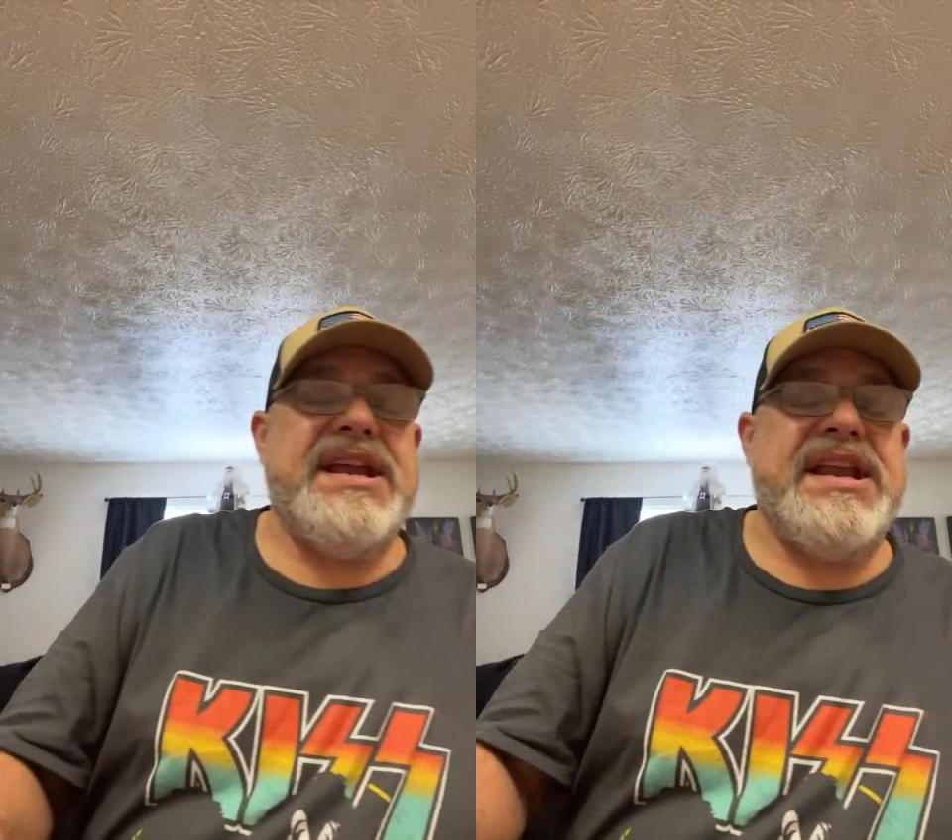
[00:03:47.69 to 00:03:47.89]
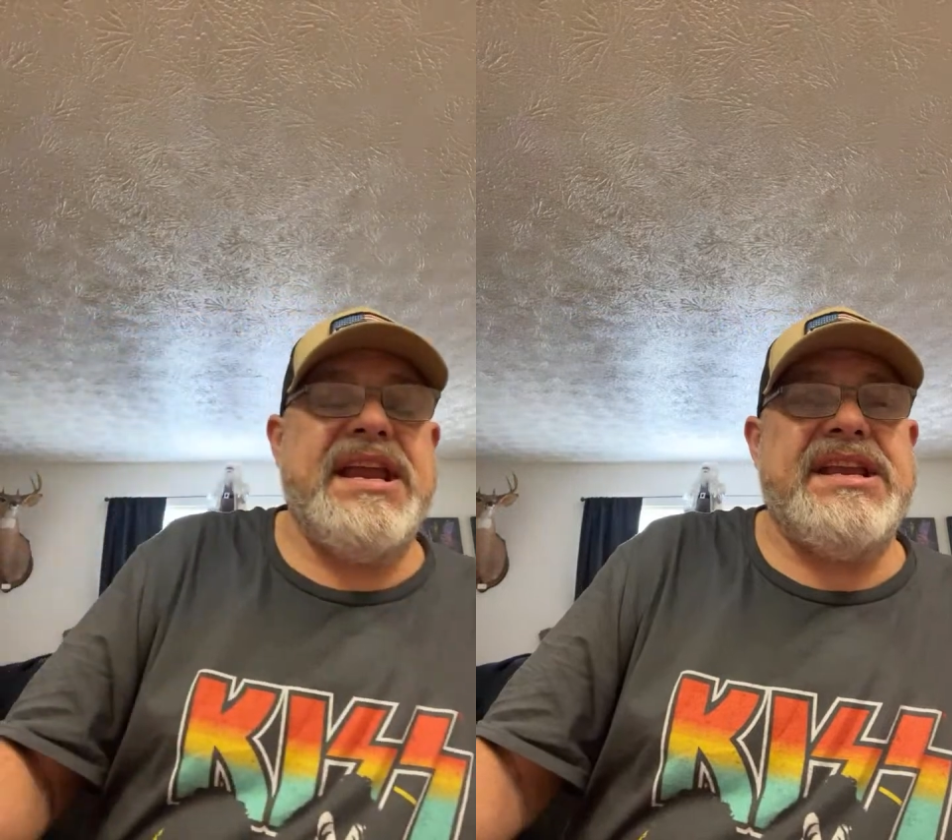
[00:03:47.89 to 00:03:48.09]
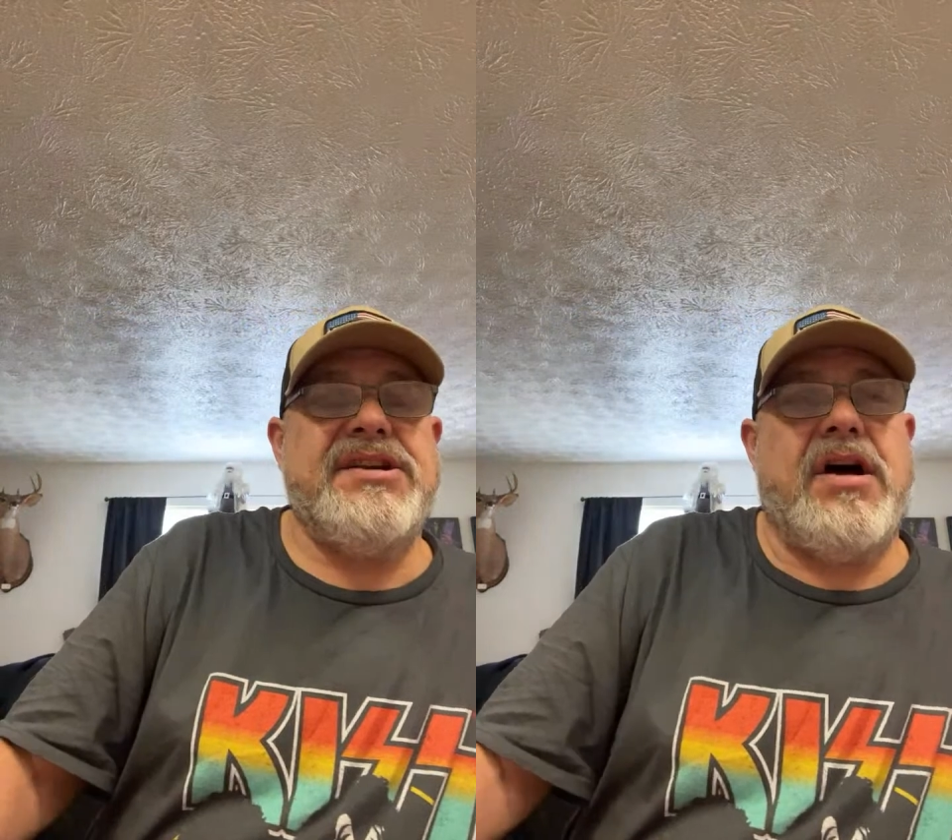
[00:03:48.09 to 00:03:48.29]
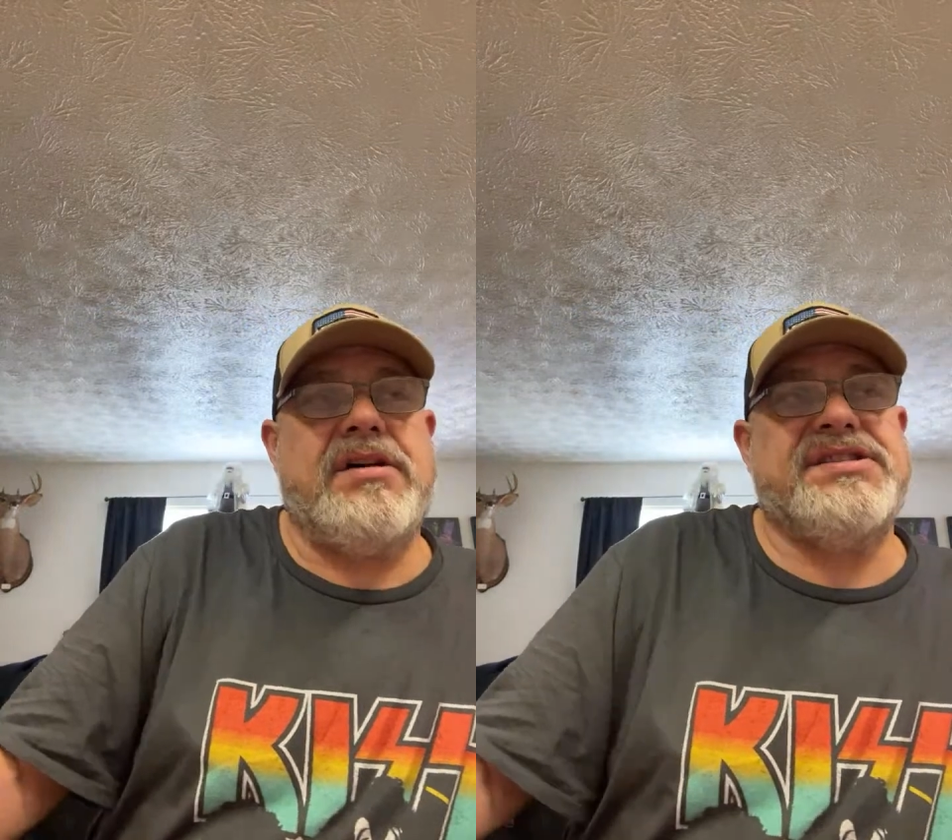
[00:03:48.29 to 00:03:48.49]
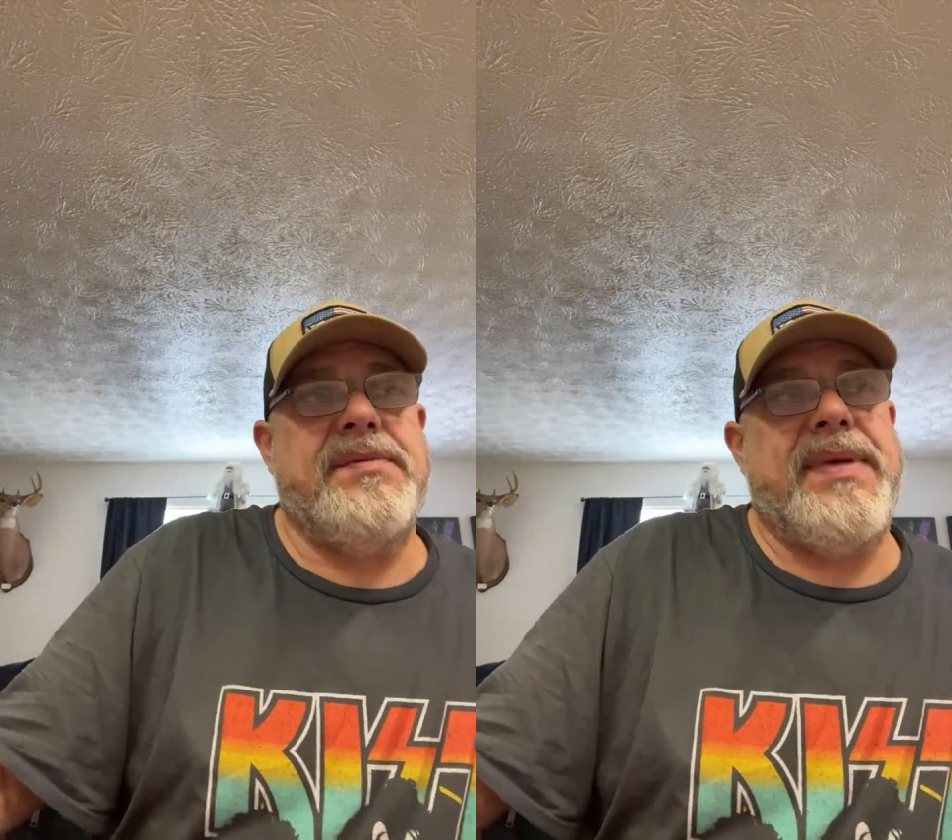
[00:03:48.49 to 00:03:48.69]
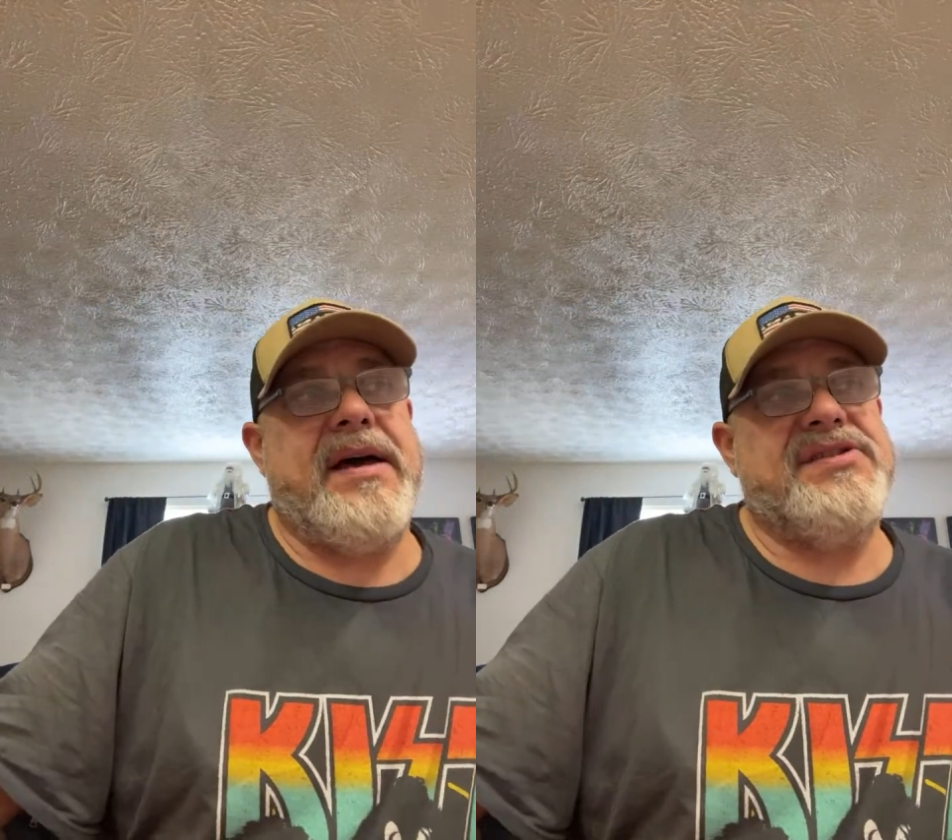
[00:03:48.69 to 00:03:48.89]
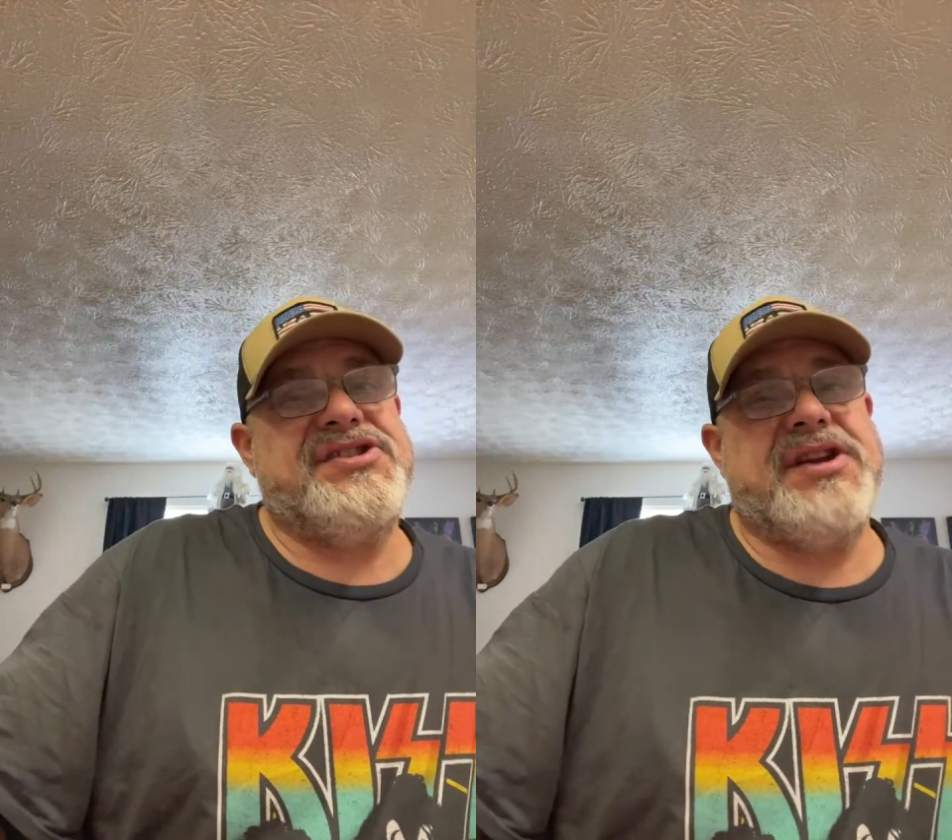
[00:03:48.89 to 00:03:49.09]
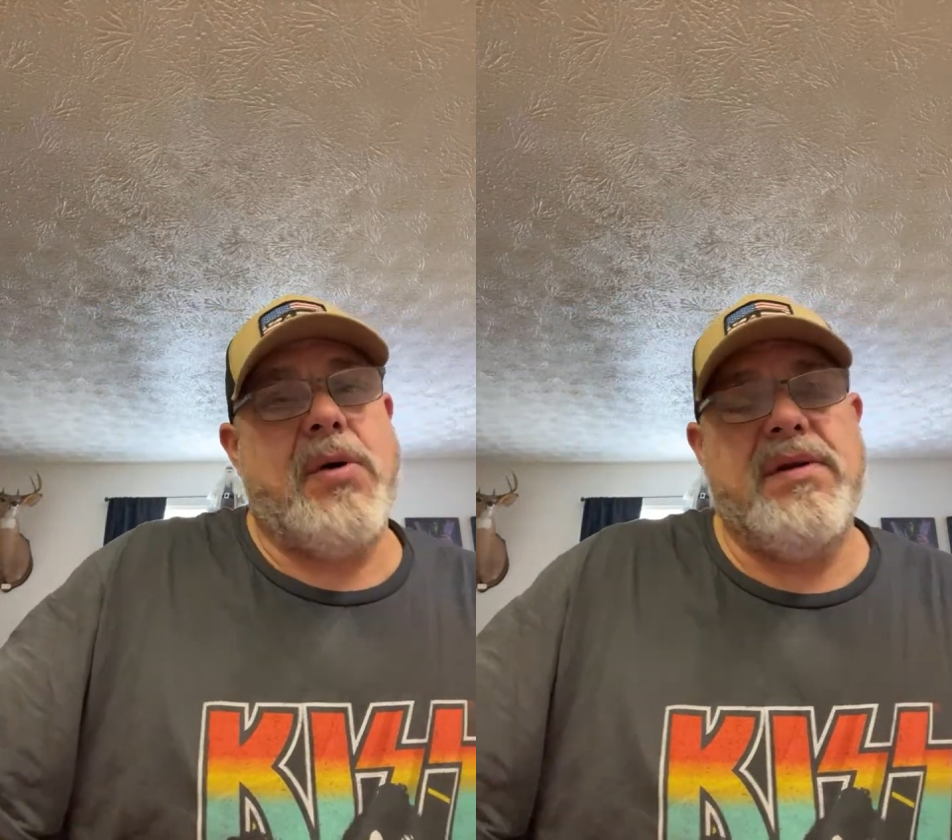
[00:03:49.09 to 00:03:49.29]
and he talks about
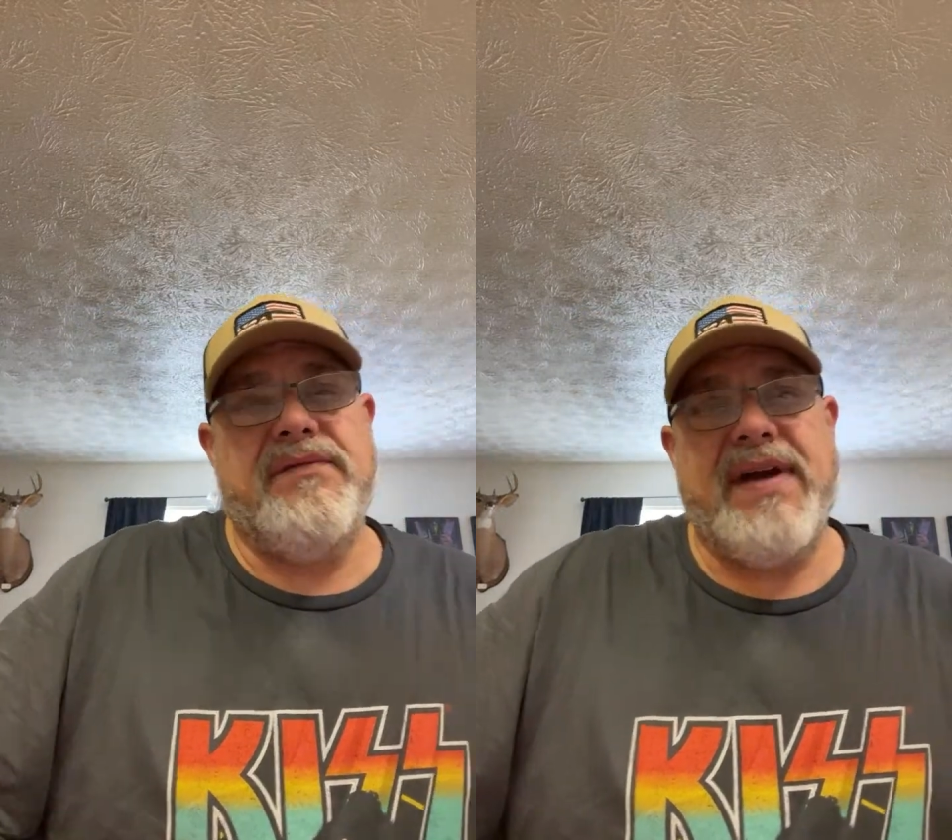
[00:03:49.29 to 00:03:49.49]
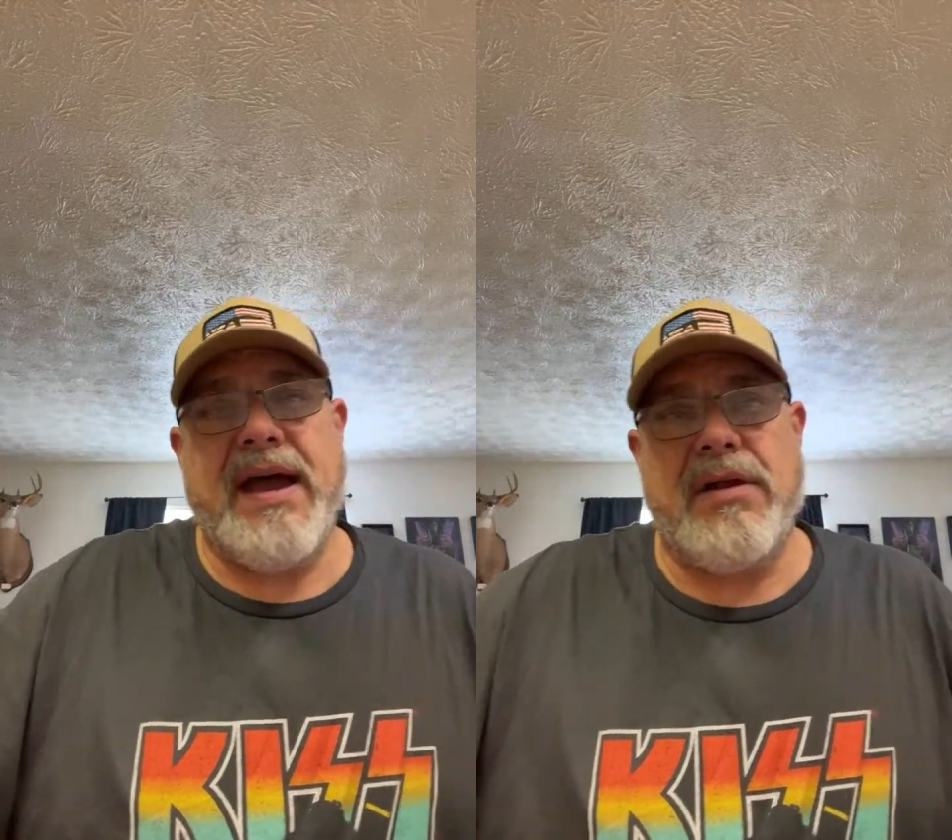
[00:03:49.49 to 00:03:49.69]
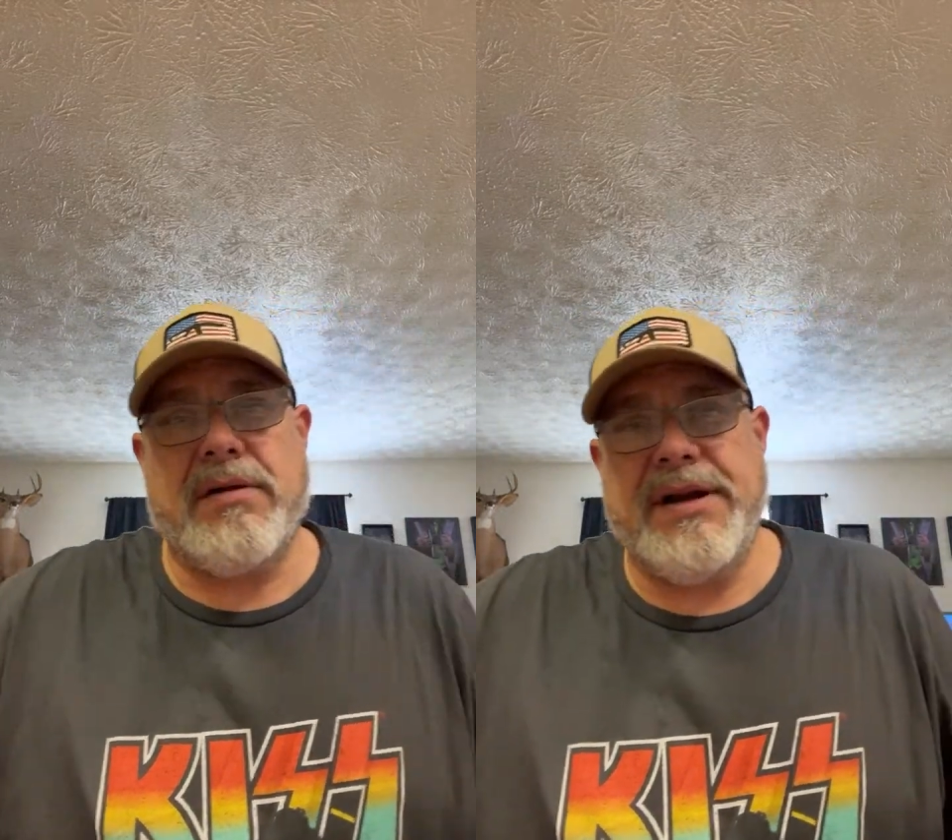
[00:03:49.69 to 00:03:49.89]
stolen valor,